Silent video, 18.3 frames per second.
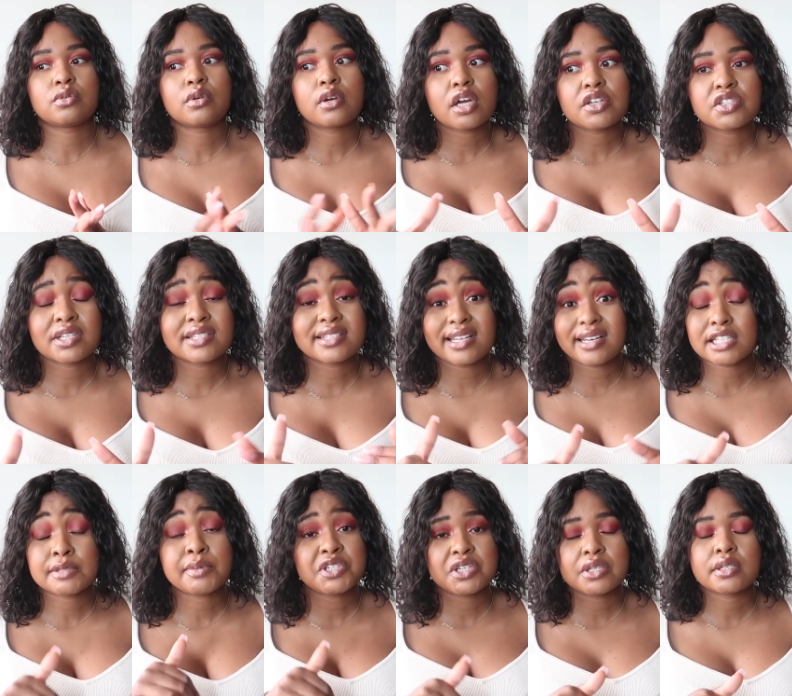to a large extent,
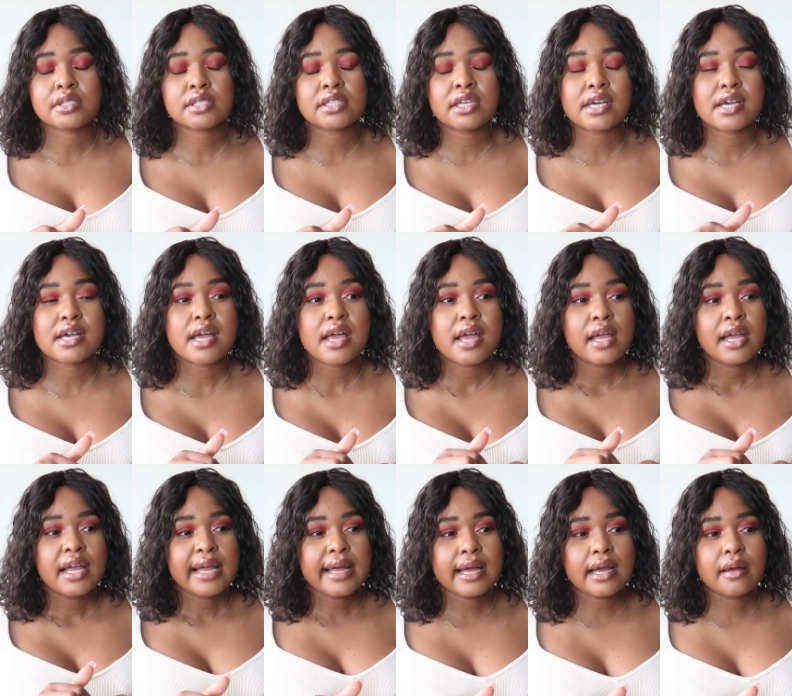especially this year,
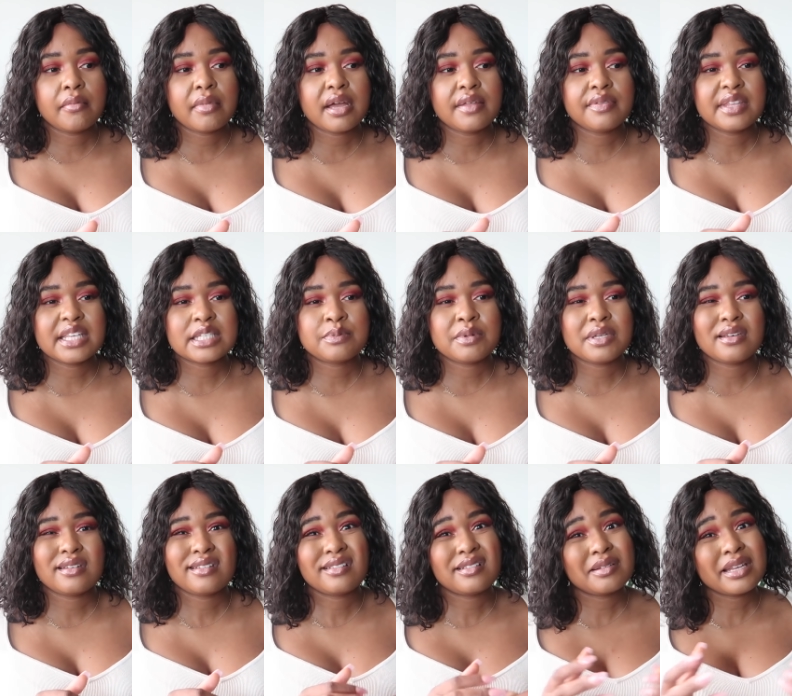um and there's
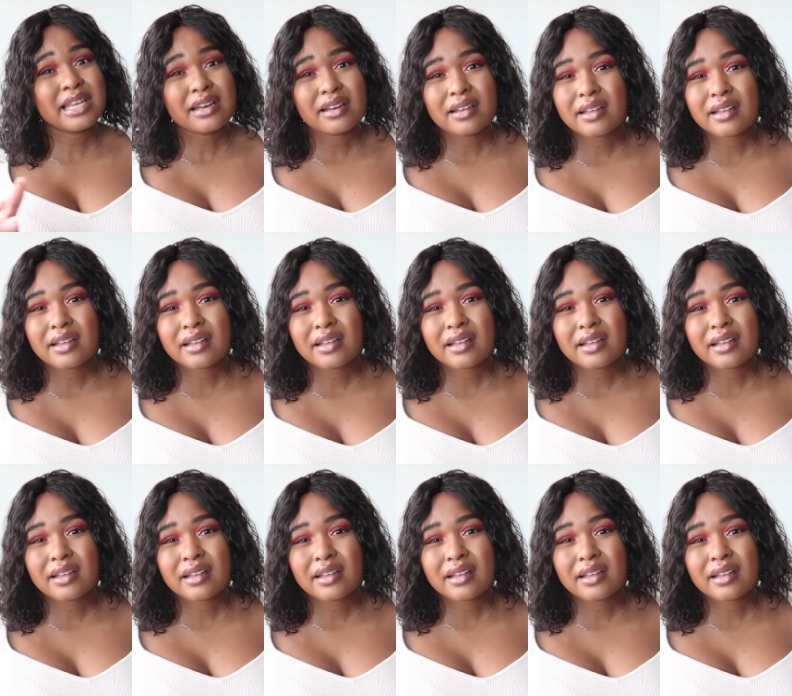been